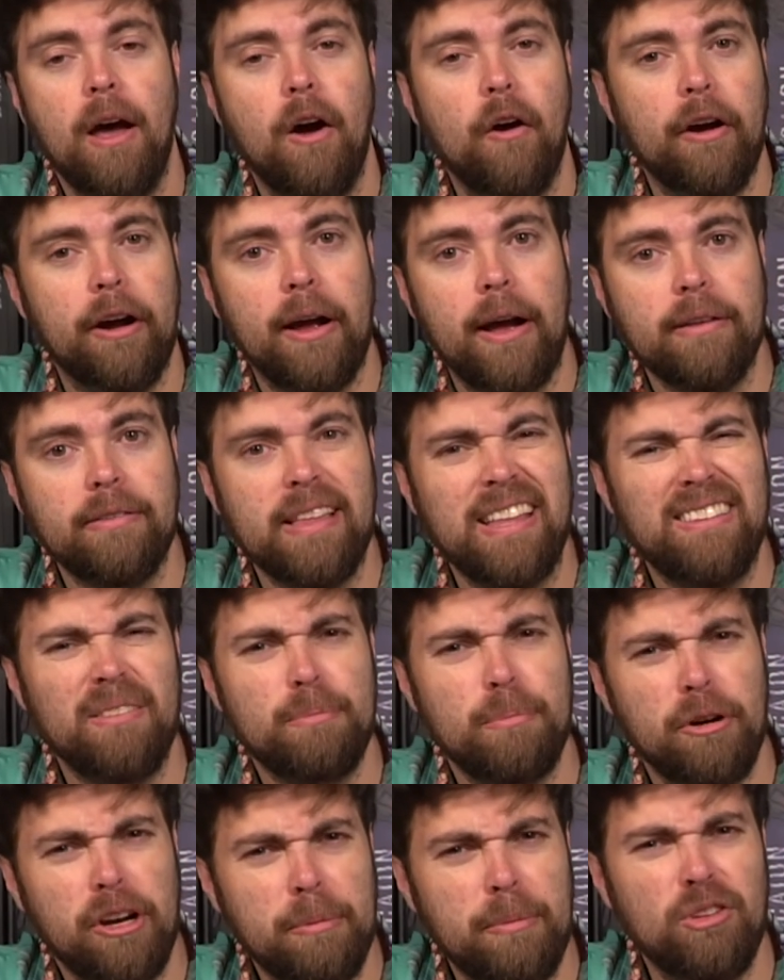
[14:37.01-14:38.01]
All right, guys, that's
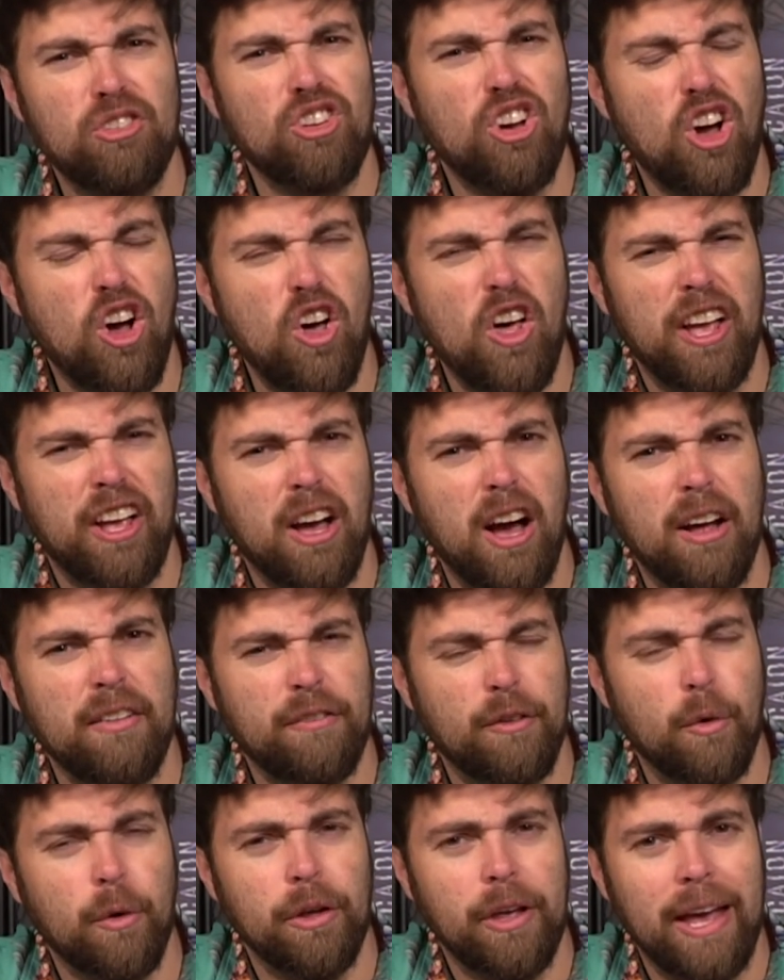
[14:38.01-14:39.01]
pretty much all I
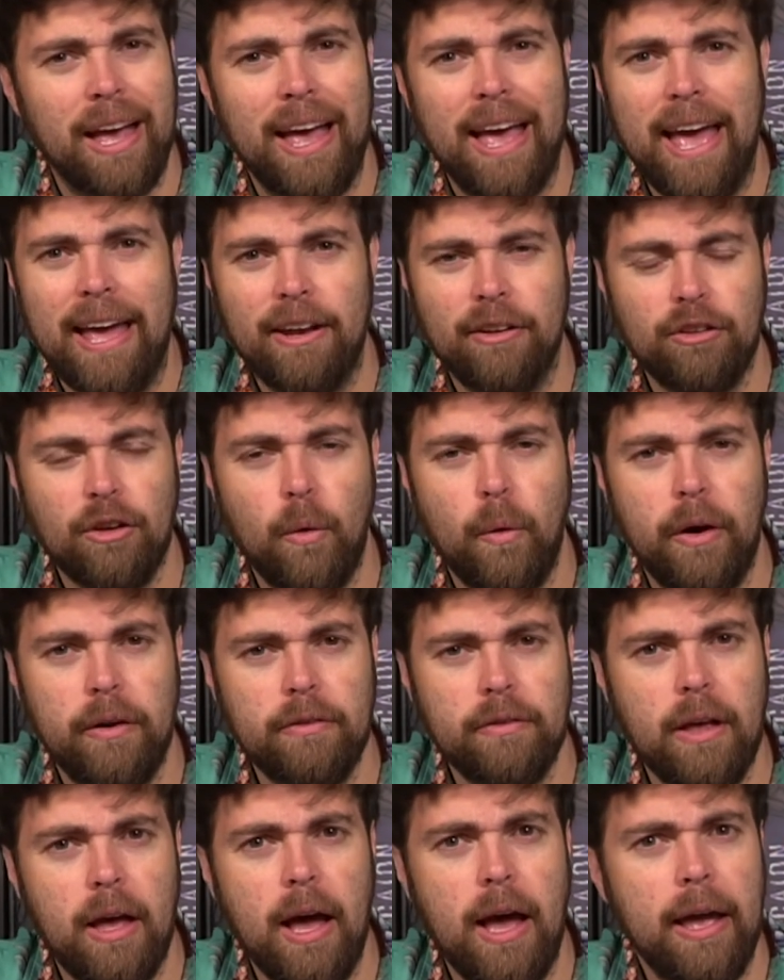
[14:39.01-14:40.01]
got for you. And as
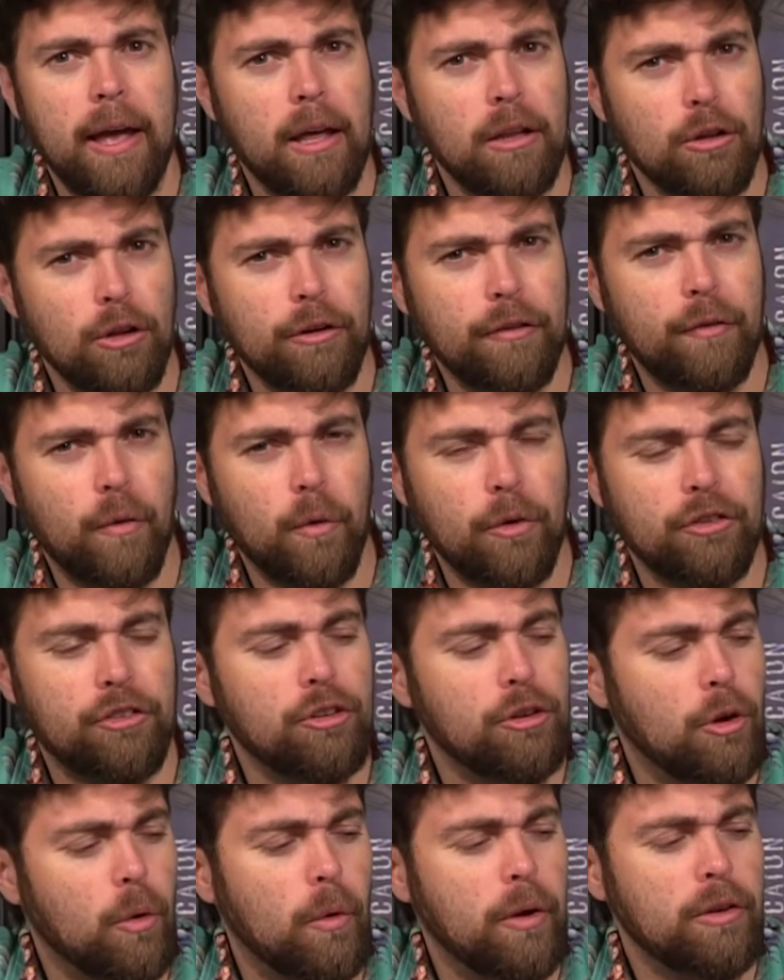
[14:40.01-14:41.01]
always, I look forward
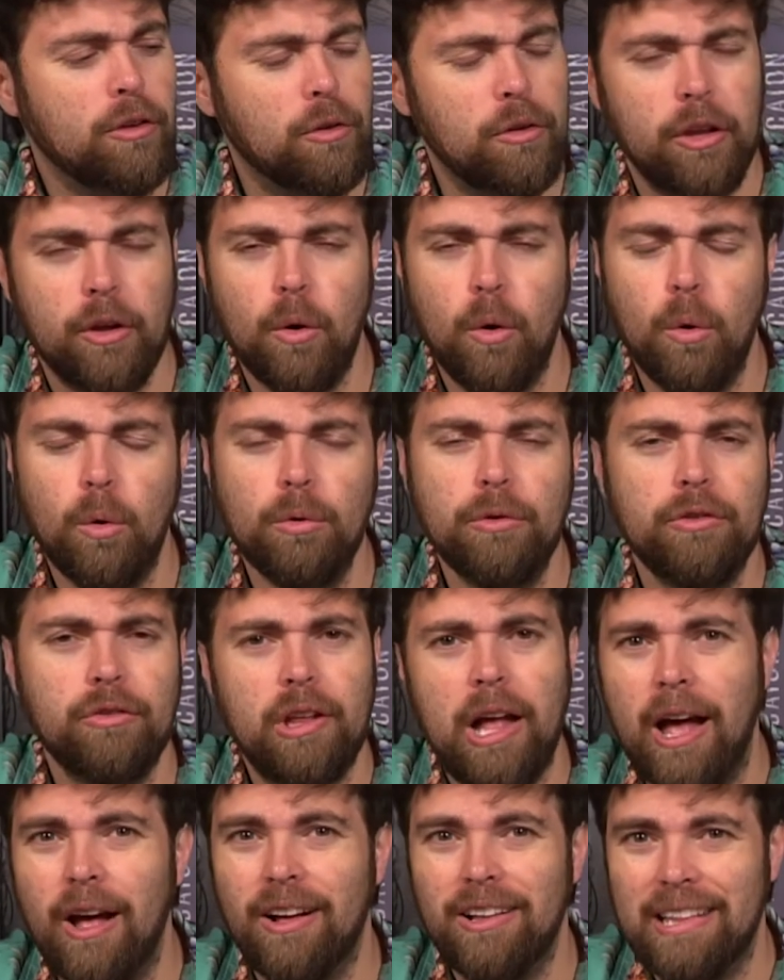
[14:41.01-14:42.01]
to going to the old
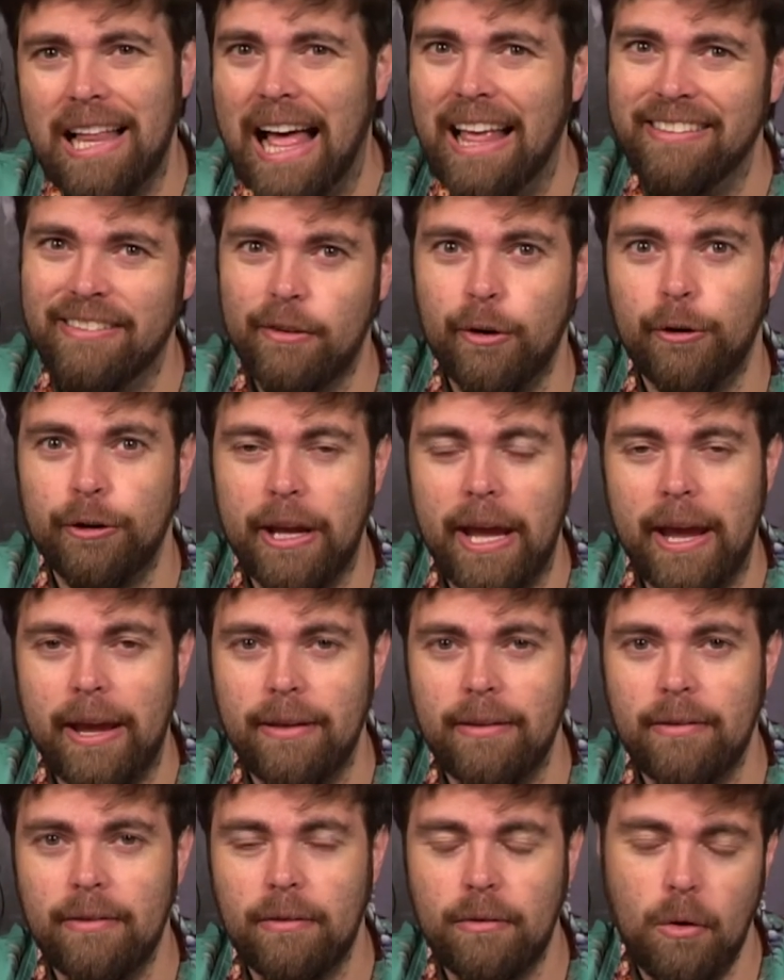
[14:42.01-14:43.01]
style classic
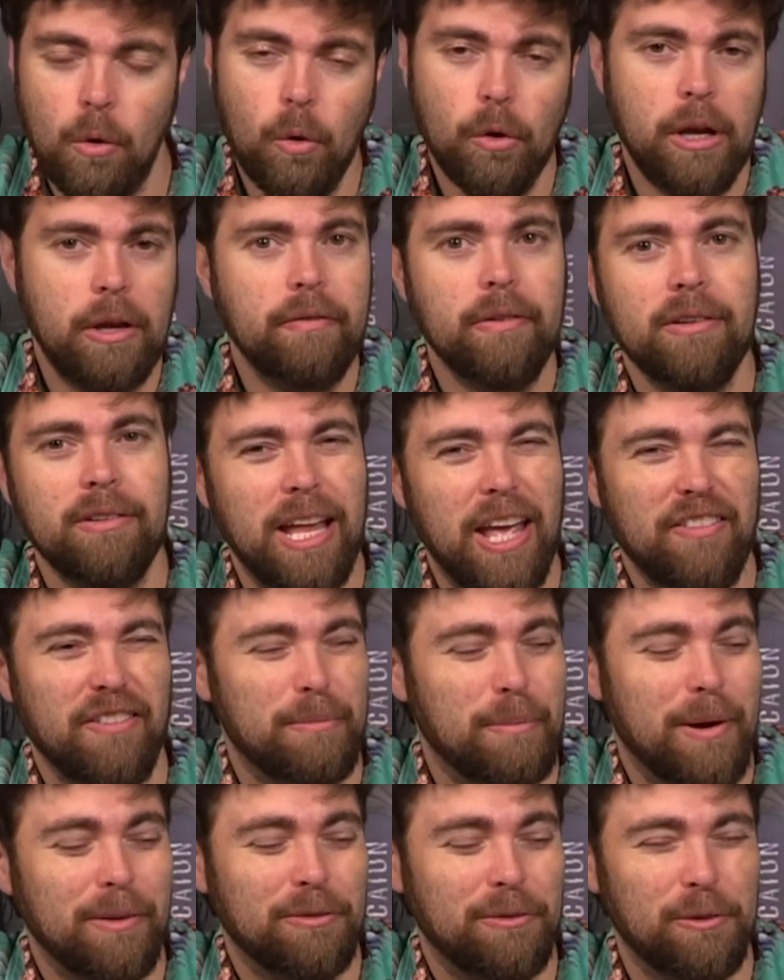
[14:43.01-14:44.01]
arcades, or even
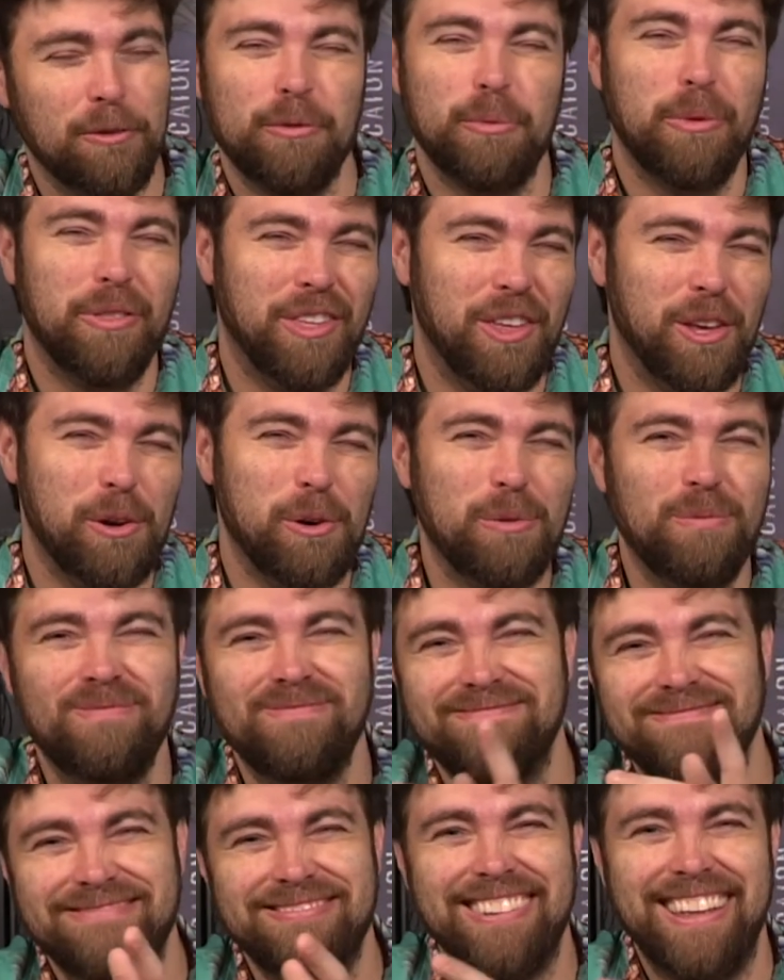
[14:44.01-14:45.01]
Dave & Buster's with you
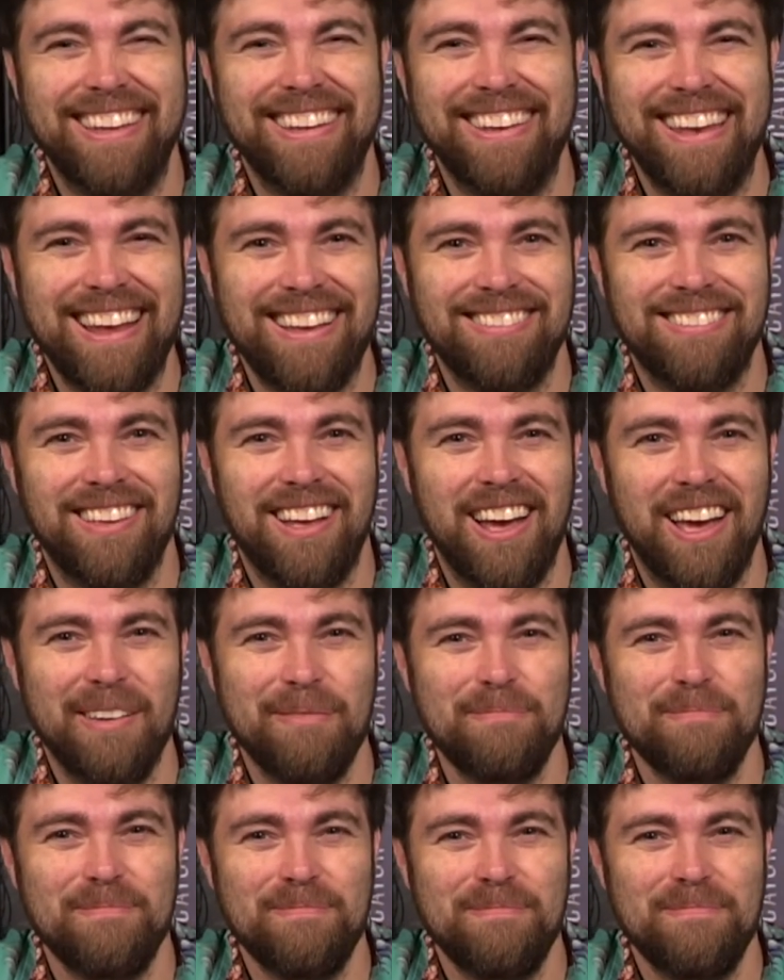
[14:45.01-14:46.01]
next
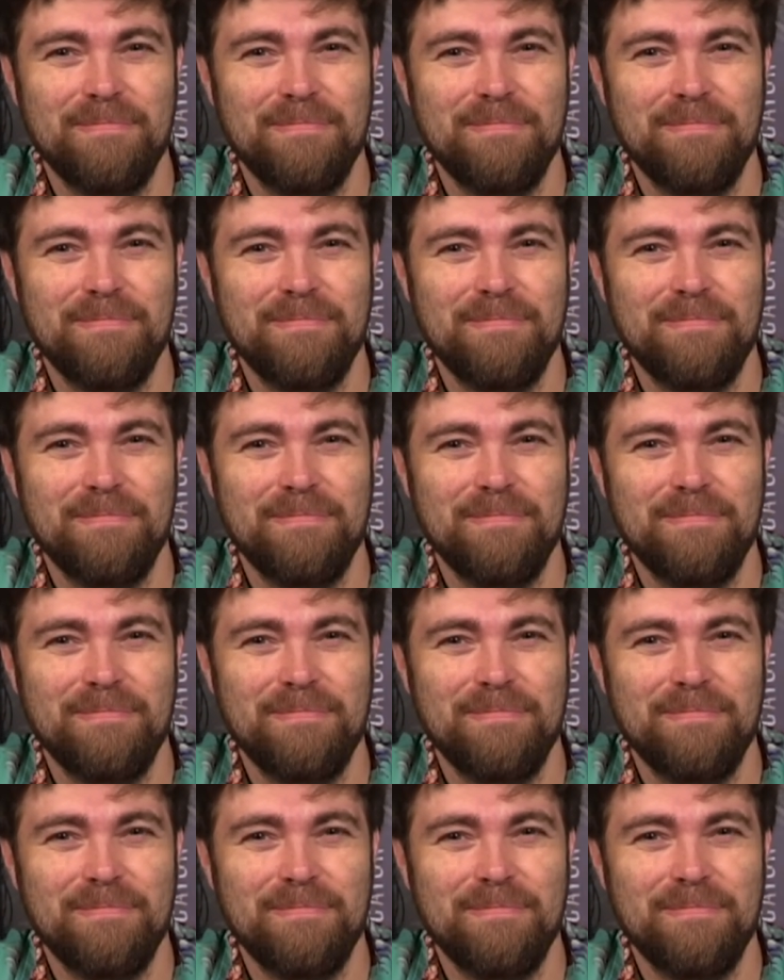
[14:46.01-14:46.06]
time.